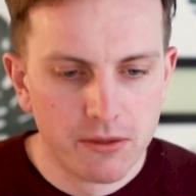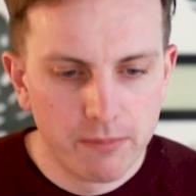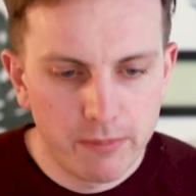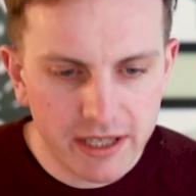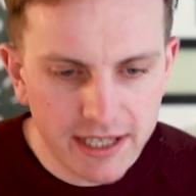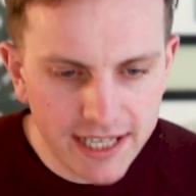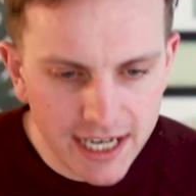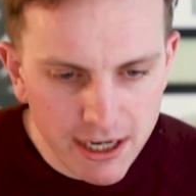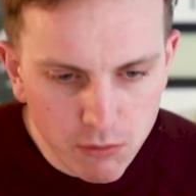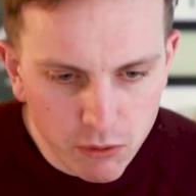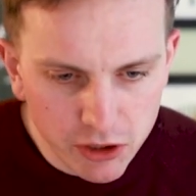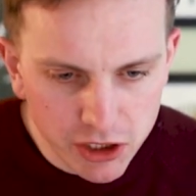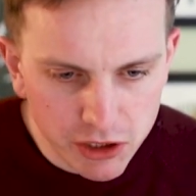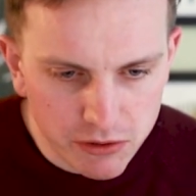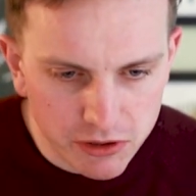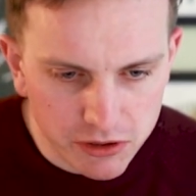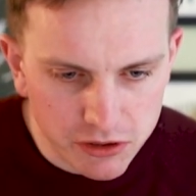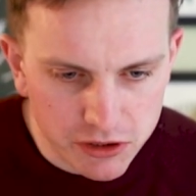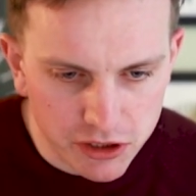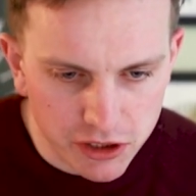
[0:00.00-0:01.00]
But now what
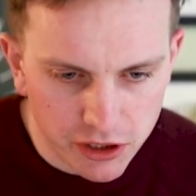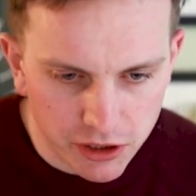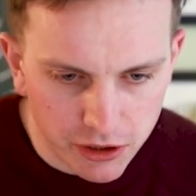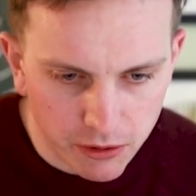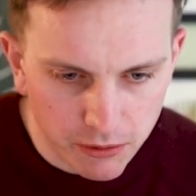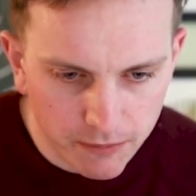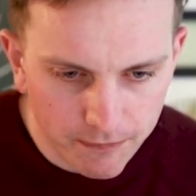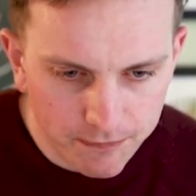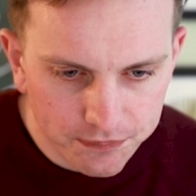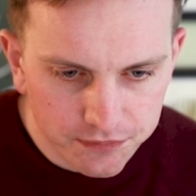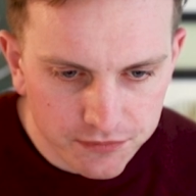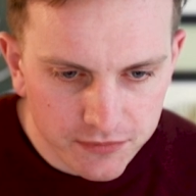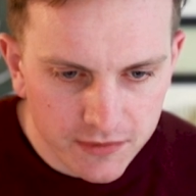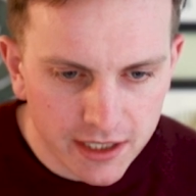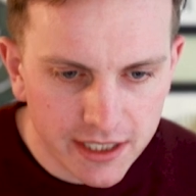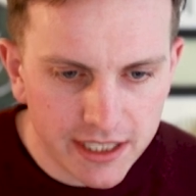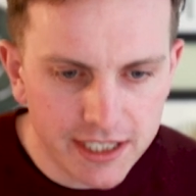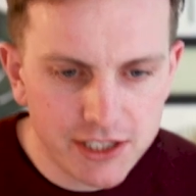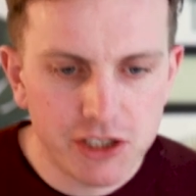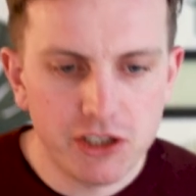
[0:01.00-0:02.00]
you can do
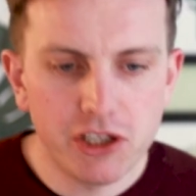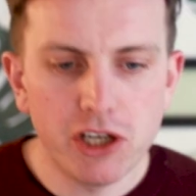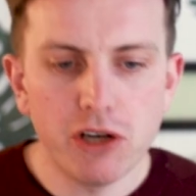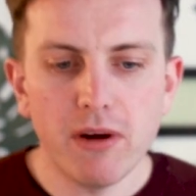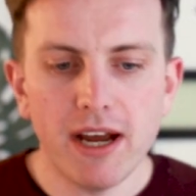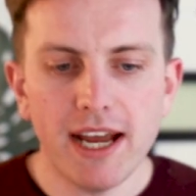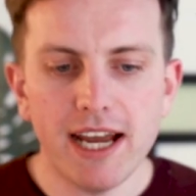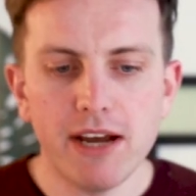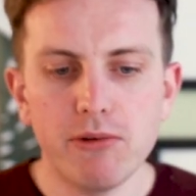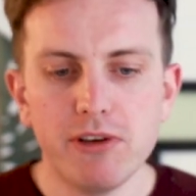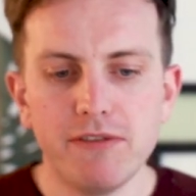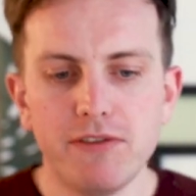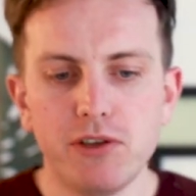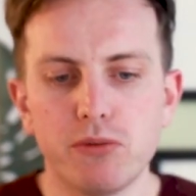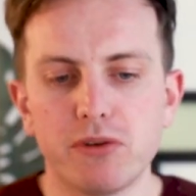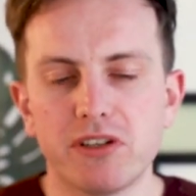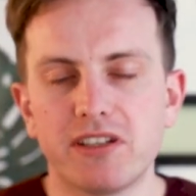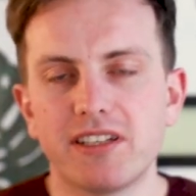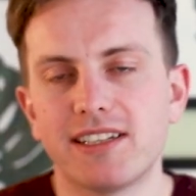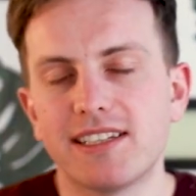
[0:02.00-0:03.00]
is, you know how if
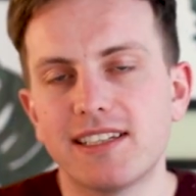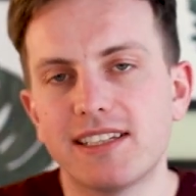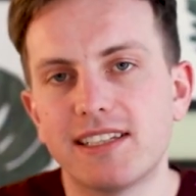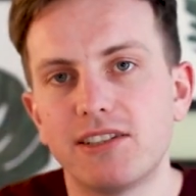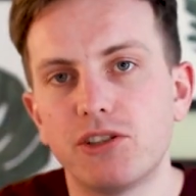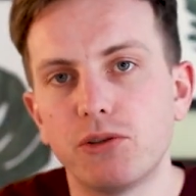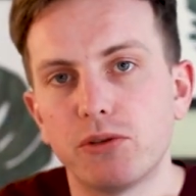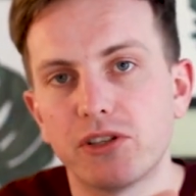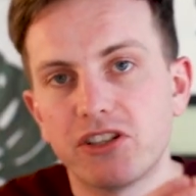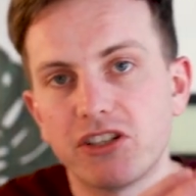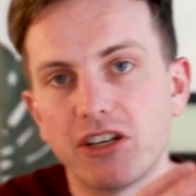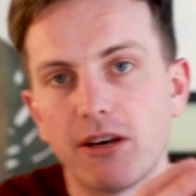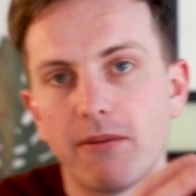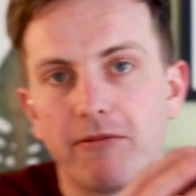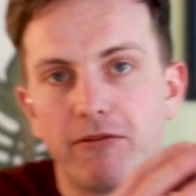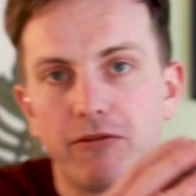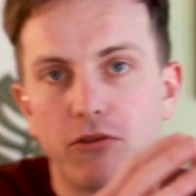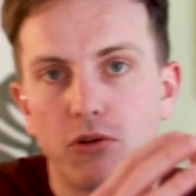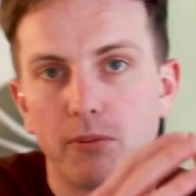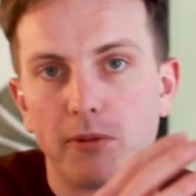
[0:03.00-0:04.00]
you were to do a
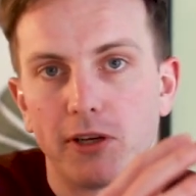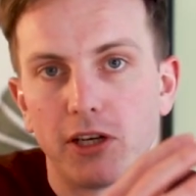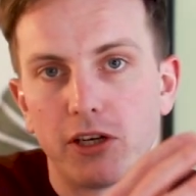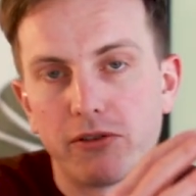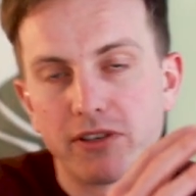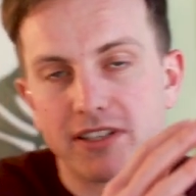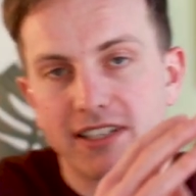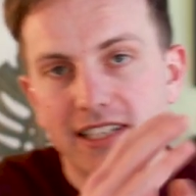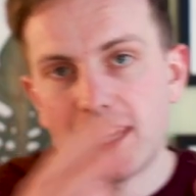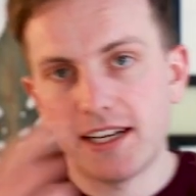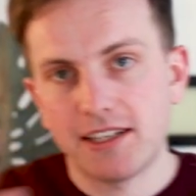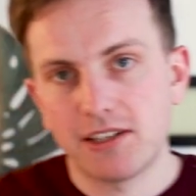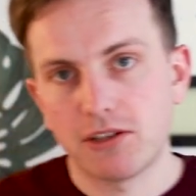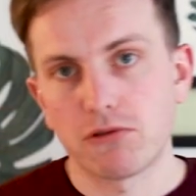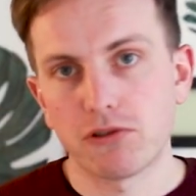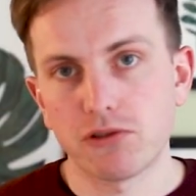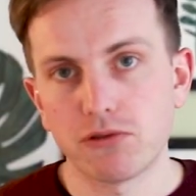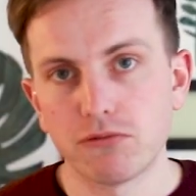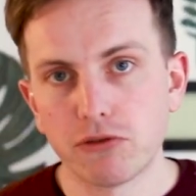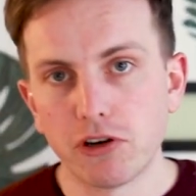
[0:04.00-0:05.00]
SUM formula and select
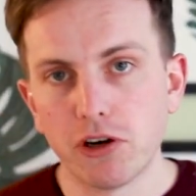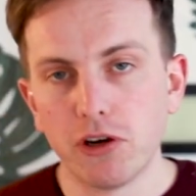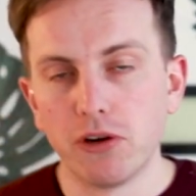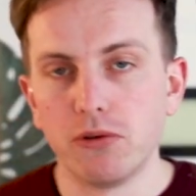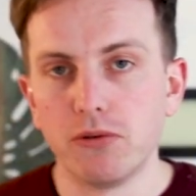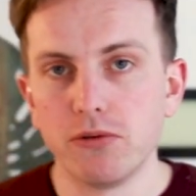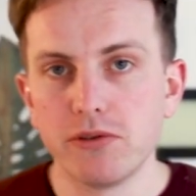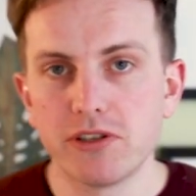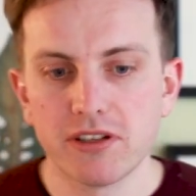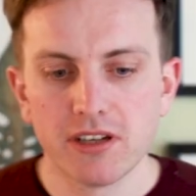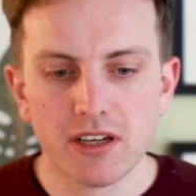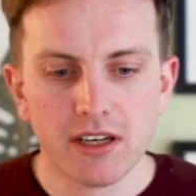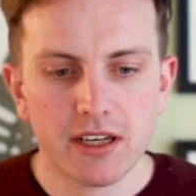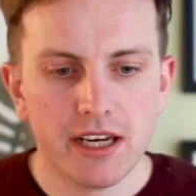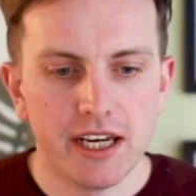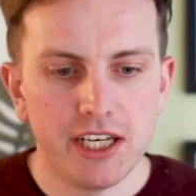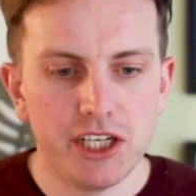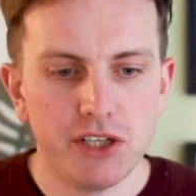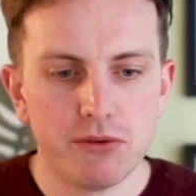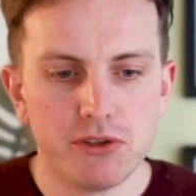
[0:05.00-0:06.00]
across rows,
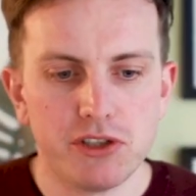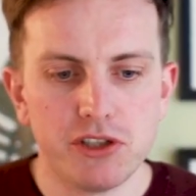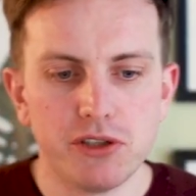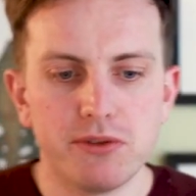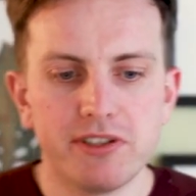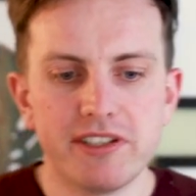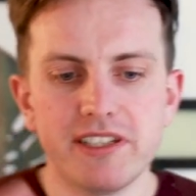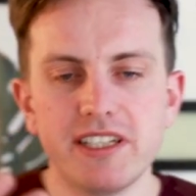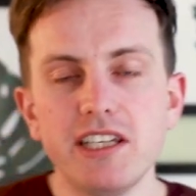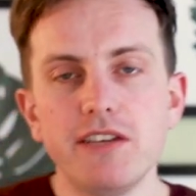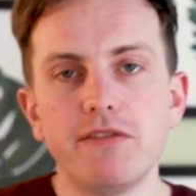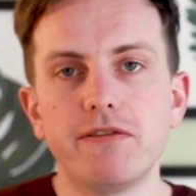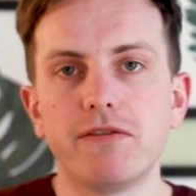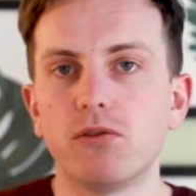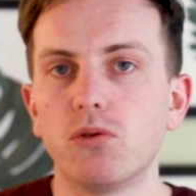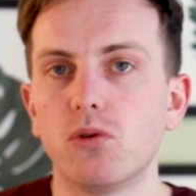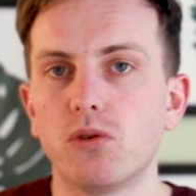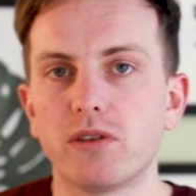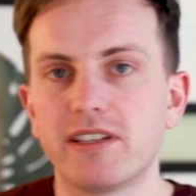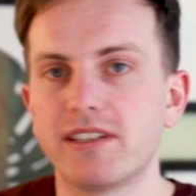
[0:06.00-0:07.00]
and you would do
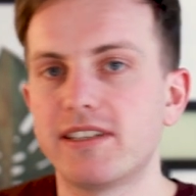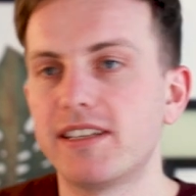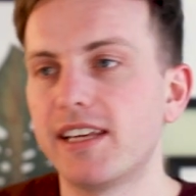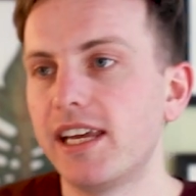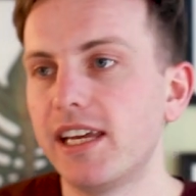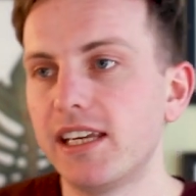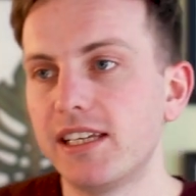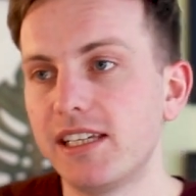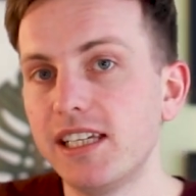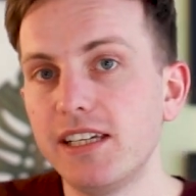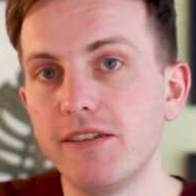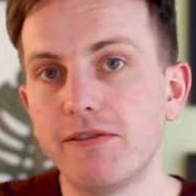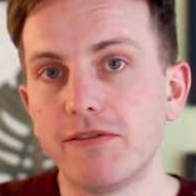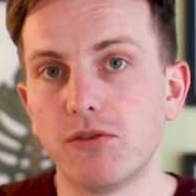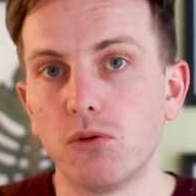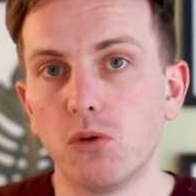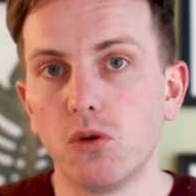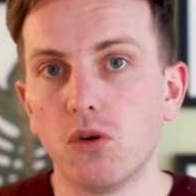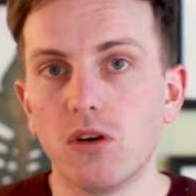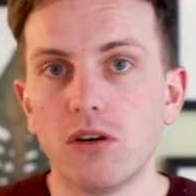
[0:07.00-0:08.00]
C4 to say
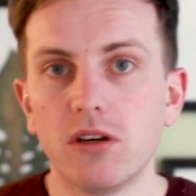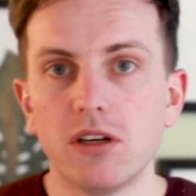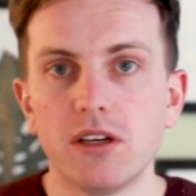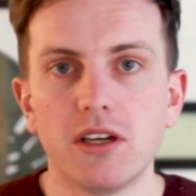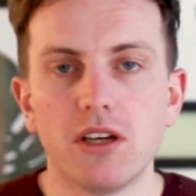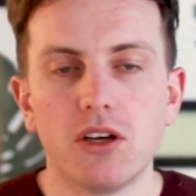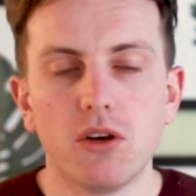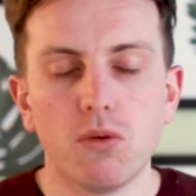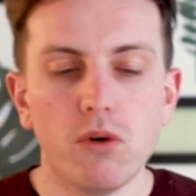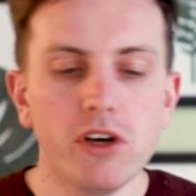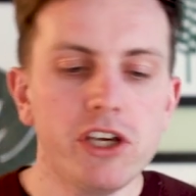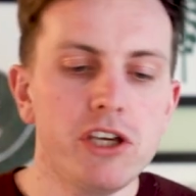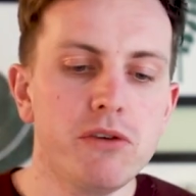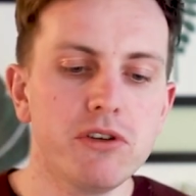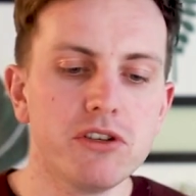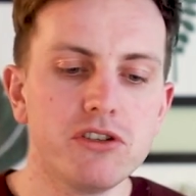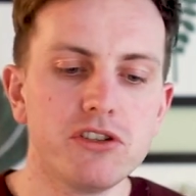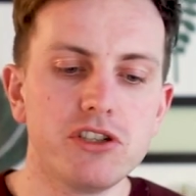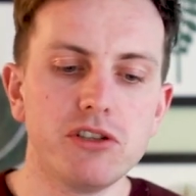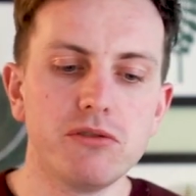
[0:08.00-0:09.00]
D4, what
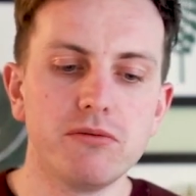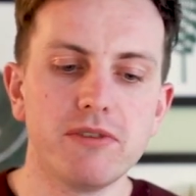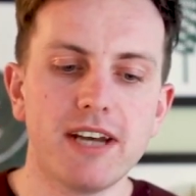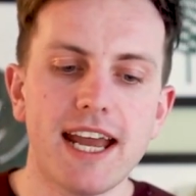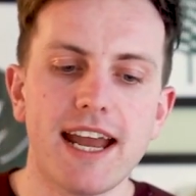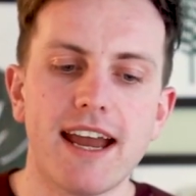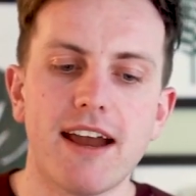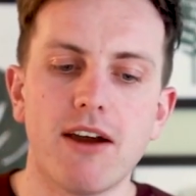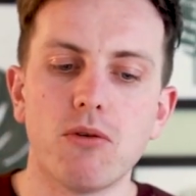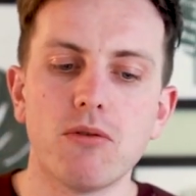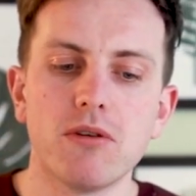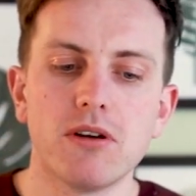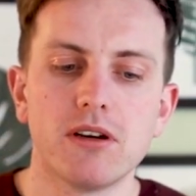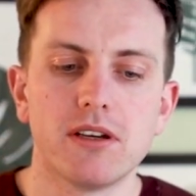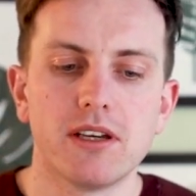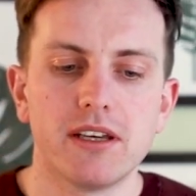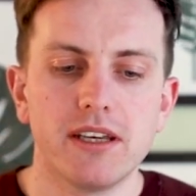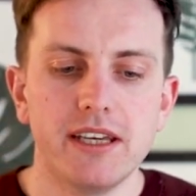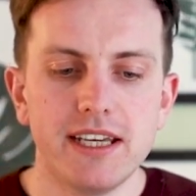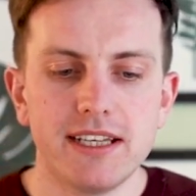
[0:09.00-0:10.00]
you can do now
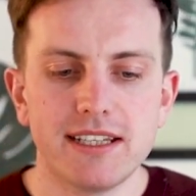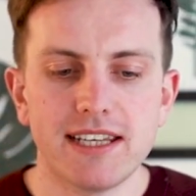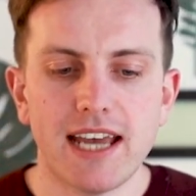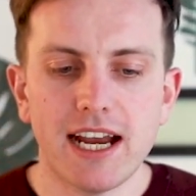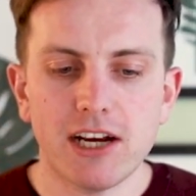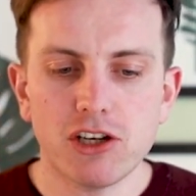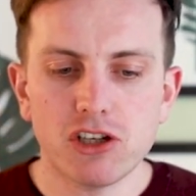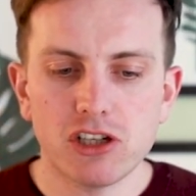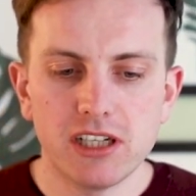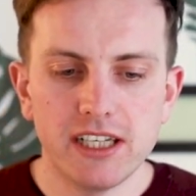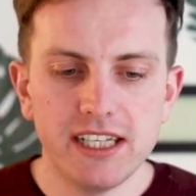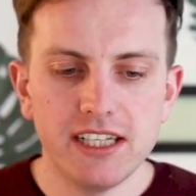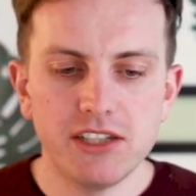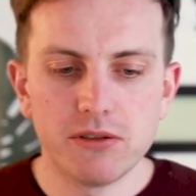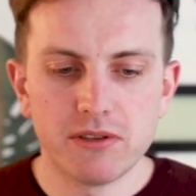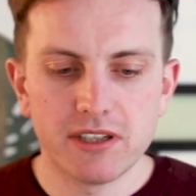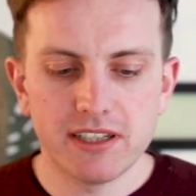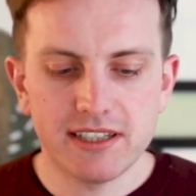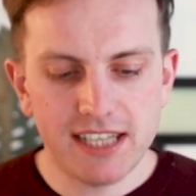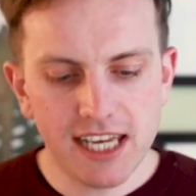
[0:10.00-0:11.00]
is actually
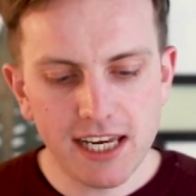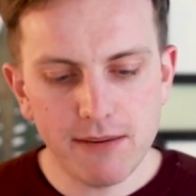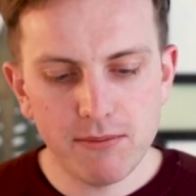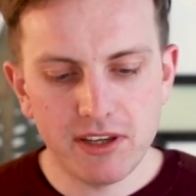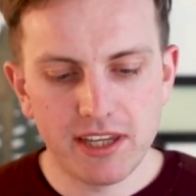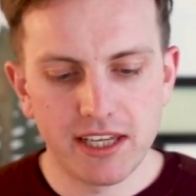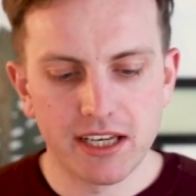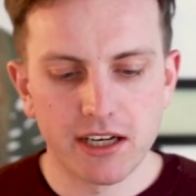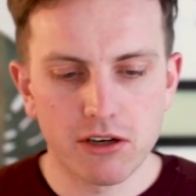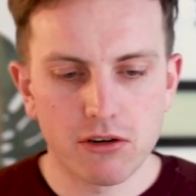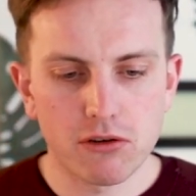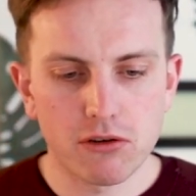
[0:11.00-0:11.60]
do the same thing